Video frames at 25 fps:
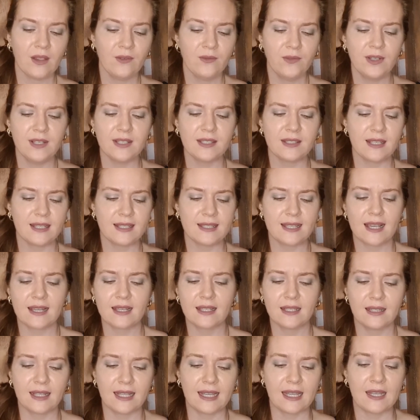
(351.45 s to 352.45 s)
Firstly.
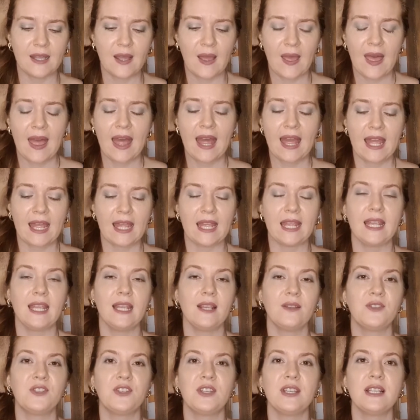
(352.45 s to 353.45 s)
Secondly,
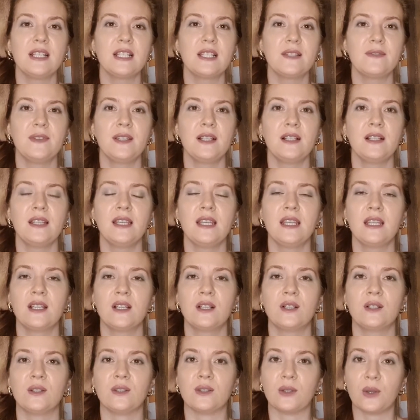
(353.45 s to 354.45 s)
if she's
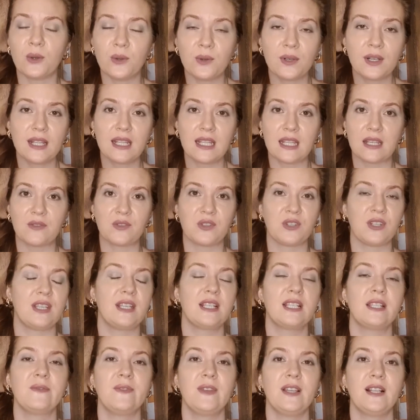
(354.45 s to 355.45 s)
feeling lonely, if she
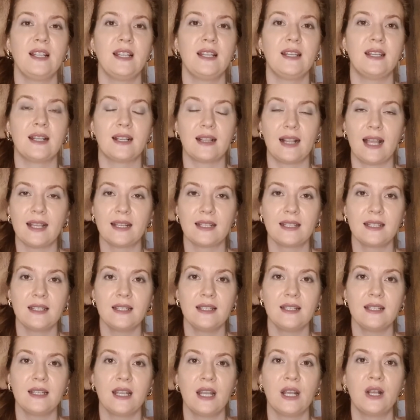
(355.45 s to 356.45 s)
is feeling
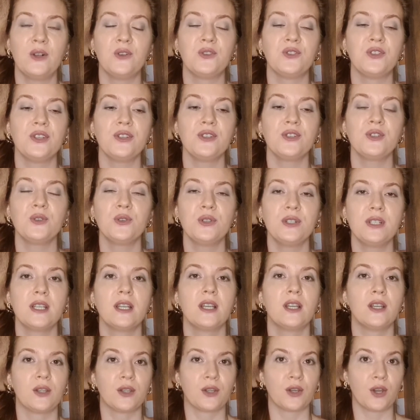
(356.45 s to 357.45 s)
neglected, she should
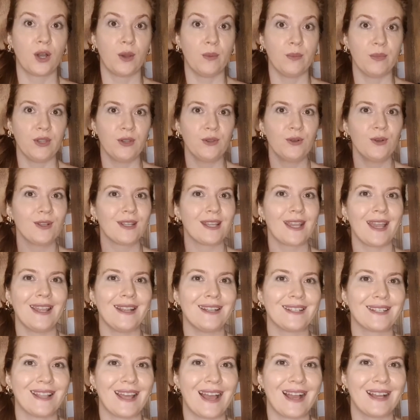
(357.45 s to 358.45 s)

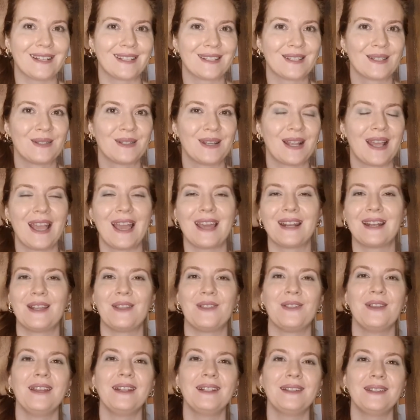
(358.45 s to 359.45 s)
communicate that. And I
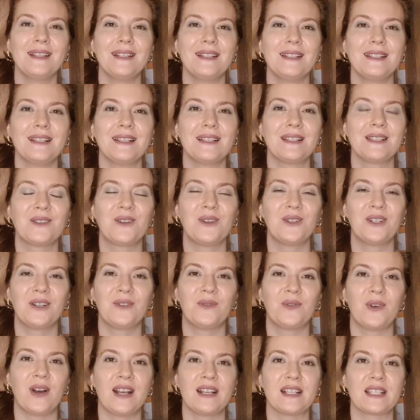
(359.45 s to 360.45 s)
think this is good
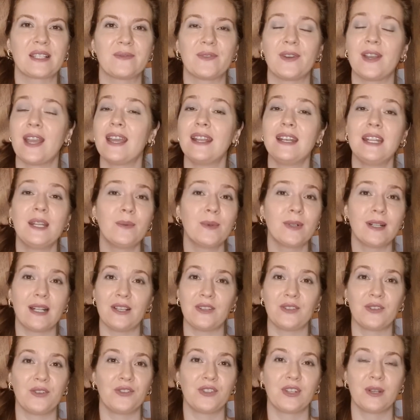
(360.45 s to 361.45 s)
advice for any
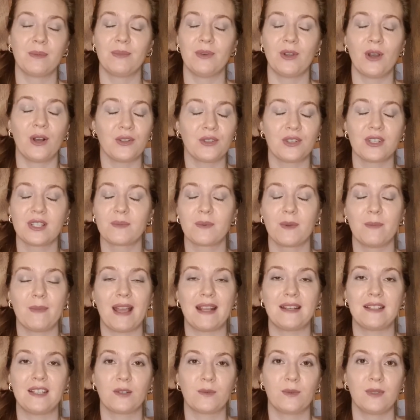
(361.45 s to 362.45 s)
relationship, not just
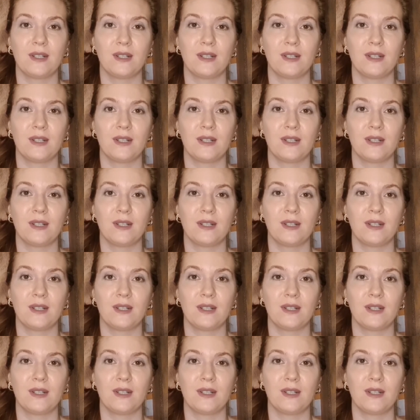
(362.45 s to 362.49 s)
romantic